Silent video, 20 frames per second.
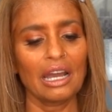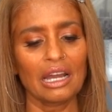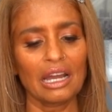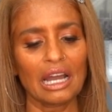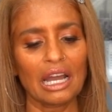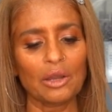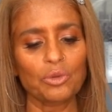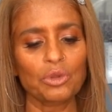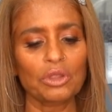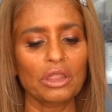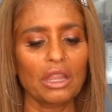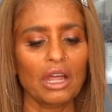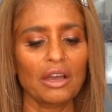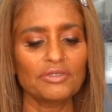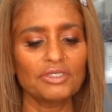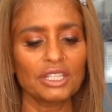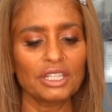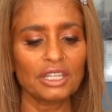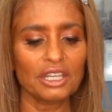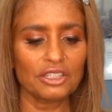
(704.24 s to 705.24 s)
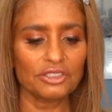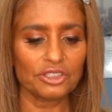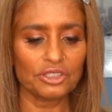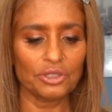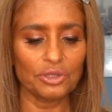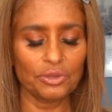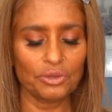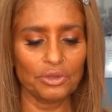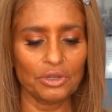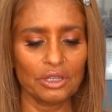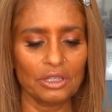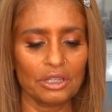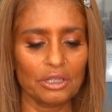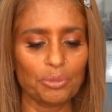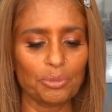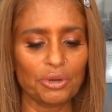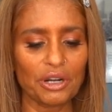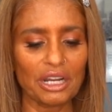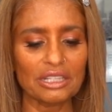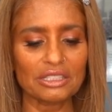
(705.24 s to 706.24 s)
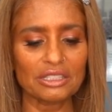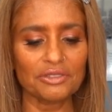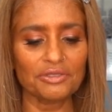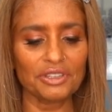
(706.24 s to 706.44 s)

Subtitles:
I would love to kiss you. The price